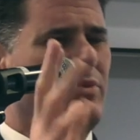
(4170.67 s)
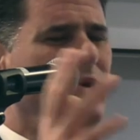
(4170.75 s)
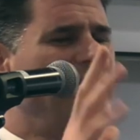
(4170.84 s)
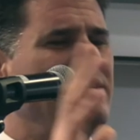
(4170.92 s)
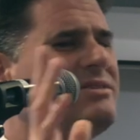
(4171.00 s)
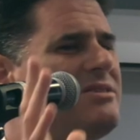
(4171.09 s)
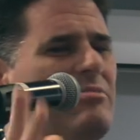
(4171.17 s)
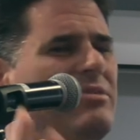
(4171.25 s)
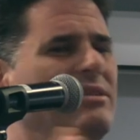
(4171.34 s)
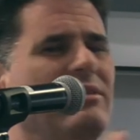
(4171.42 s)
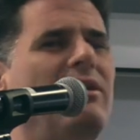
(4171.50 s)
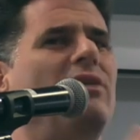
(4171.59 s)
I mean, we did
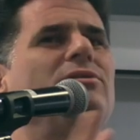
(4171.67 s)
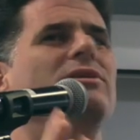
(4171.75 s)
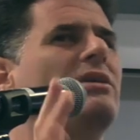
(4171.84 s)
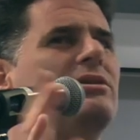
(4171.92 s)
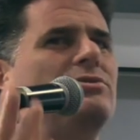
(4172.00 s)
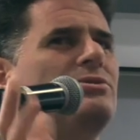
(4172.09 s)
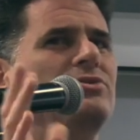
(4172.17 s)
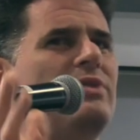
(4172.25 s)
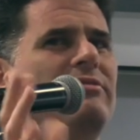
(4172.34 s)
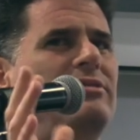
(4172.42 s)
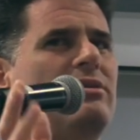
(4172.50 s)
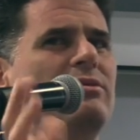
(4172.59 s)
something that other countries,
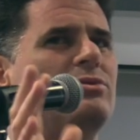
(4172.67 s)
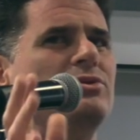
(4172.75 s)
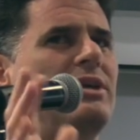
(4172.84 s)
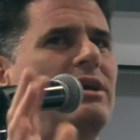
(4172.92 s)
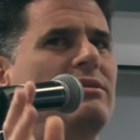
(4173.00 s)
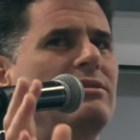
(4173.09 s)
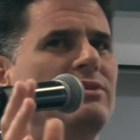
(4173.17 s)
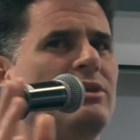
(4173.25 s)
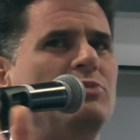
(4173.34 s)
you have to understand this.